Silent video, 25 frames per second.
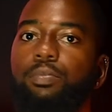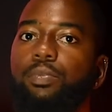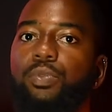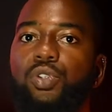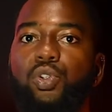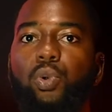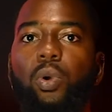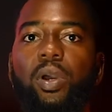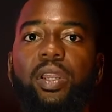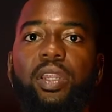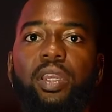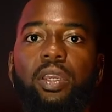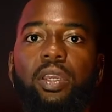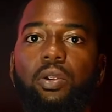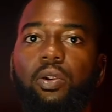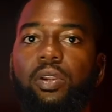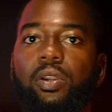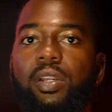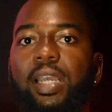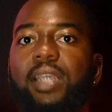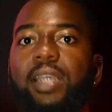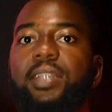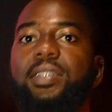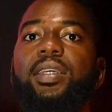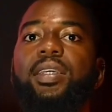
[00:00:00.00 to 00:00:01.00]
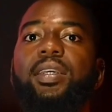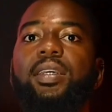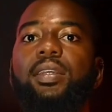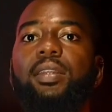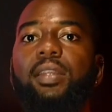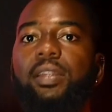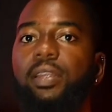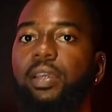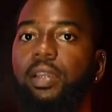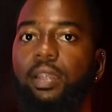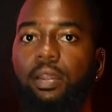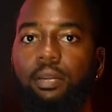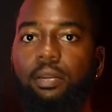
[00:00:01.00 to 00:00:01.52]
20 or 19
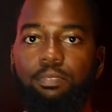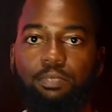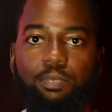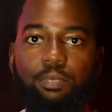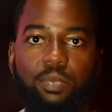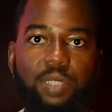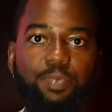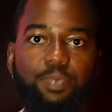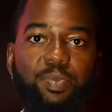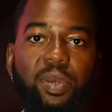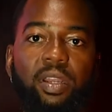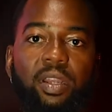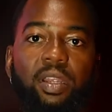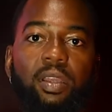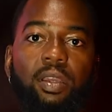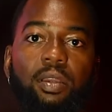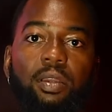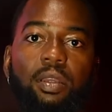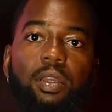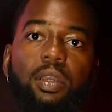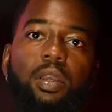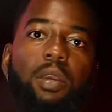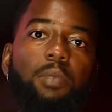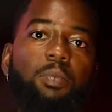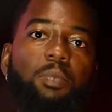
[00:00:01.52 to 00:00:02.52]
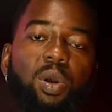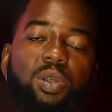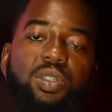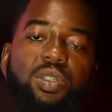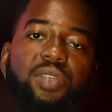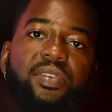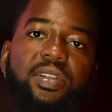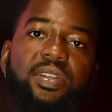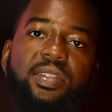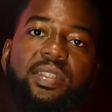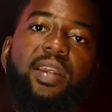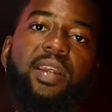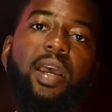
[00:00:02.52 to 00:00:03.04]
and then spending most of
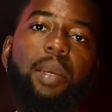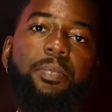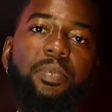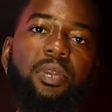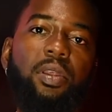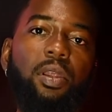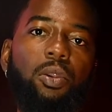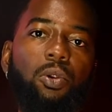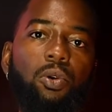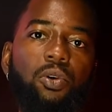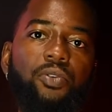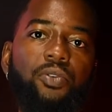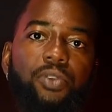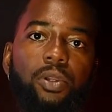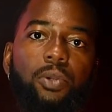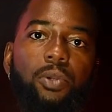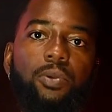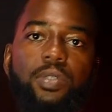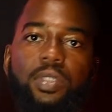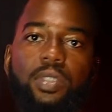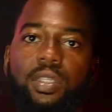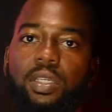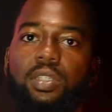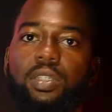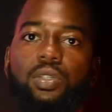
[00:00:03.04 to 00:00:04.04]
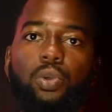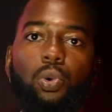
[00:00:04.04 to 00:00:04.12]
its time in the lower frequencies?